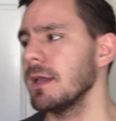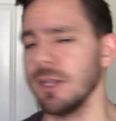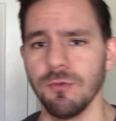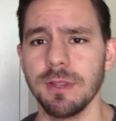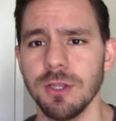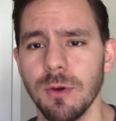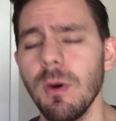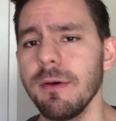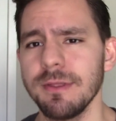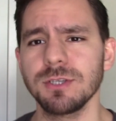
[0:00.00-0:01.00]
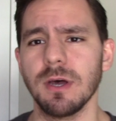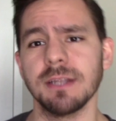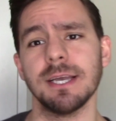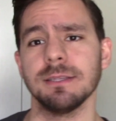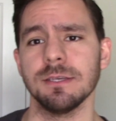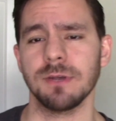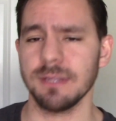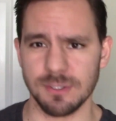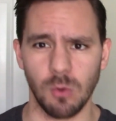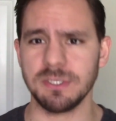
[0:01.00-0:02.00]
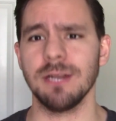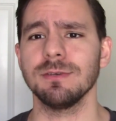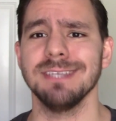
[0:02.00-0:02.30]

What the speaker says: Can you really do it? Well, there's a lot of techniques, right? This whole channel